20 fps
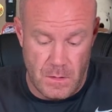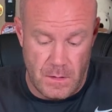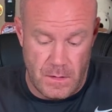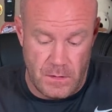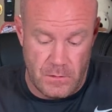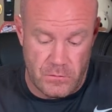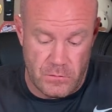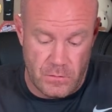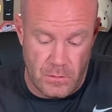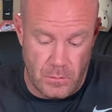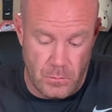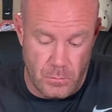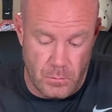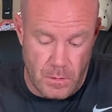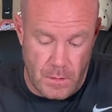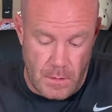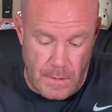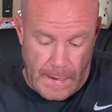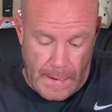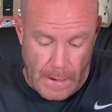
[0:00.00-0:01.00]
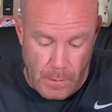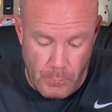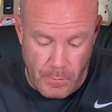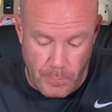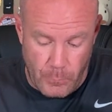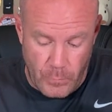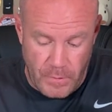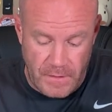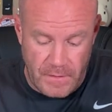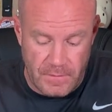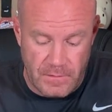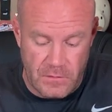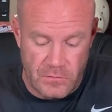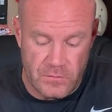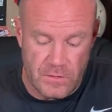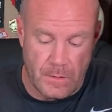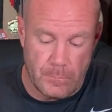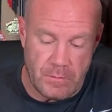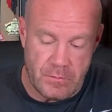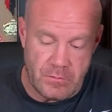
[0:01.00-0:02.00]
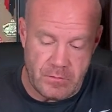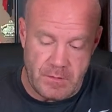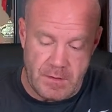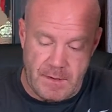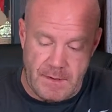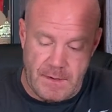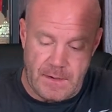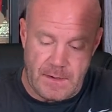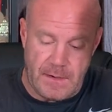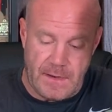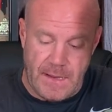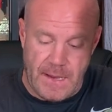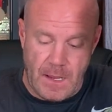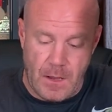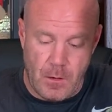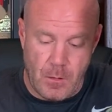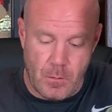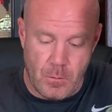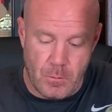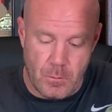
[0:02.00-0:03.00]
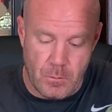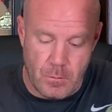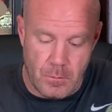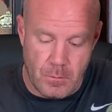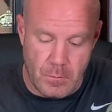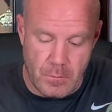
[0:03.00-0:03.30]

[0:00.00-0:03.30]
And so how I'm reading these numbers and how